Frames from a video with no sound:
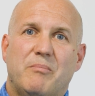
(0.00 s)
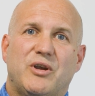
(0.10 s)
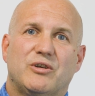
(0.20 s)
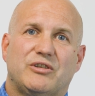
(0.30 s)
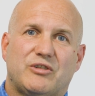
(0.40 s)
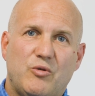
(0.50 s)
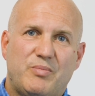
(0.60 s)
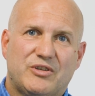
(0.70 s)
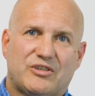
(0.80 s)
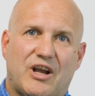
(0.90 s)
because it's
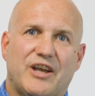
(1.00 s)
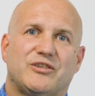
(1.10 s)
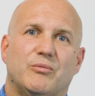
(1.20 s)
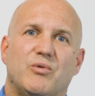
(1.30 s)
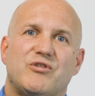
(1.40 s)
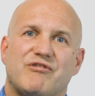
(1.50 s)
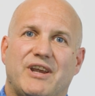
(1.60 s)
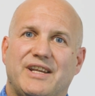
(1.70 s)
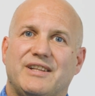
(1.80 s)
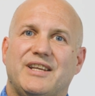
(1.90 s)
open science that will
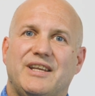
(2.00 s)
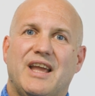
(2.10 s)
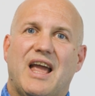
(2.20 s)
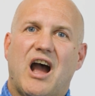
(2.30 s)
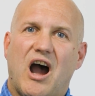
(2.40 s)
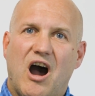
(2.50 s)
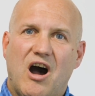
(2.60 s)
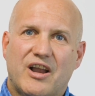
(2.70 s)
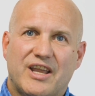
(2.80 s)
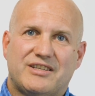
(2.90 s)
create the
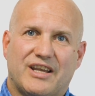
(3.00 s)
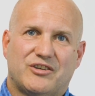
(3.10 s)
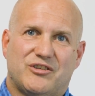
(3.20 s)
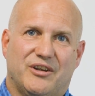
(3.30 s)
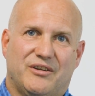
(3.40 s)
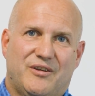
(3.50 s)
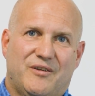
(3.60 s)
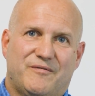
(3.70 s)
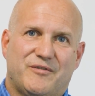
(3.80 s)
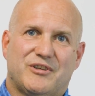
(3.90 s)
architecture
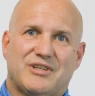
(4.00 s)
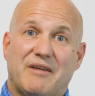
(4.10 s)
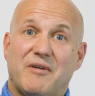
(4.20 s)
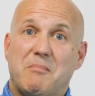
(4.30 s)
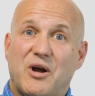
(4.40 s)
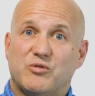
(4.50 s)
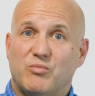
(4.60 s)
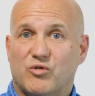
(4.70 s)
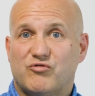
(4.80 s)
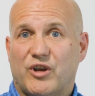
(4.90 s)
for us to have a much
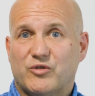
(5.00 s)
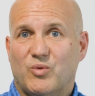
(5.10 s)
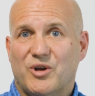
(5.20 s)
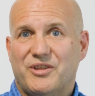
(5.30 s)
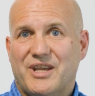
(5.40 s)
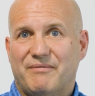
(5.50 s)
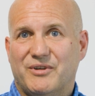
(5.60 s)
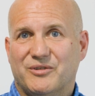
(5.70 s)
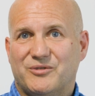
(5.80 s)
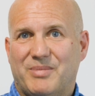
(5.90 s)
more trustworthy
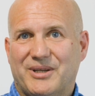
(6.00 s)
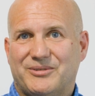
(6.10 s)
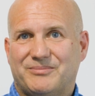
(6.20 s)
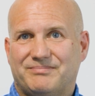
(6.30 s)
evidence base.